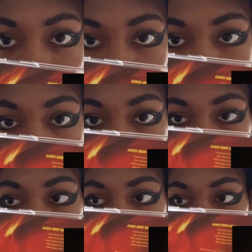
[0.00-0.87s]
a
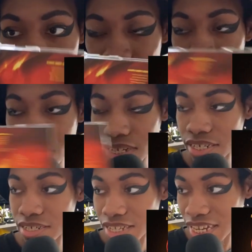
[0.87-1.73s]
kick and it, it looks
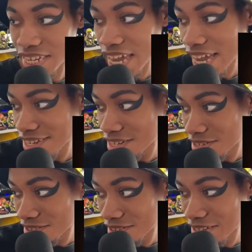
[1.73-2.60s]
like a, a cat
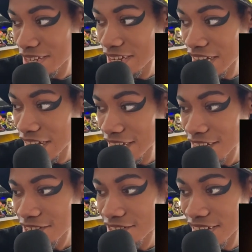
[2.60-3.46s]
I
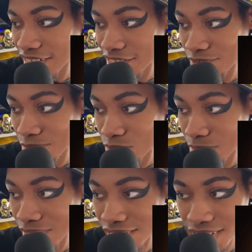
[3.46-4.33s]
guess. I guess it was supposed
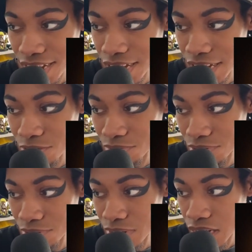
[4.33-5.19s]
to be like a cat. I don't
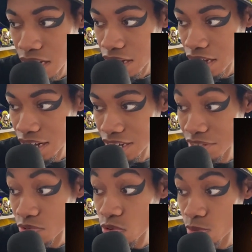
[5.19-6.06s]
know. Uh,
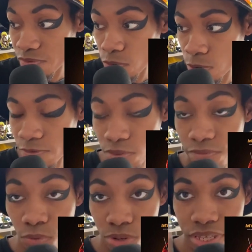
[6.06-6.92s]
this group was formed for
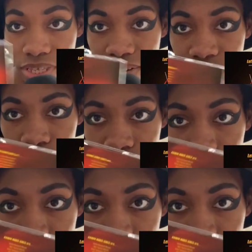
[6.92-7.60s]
the 40th anniversary of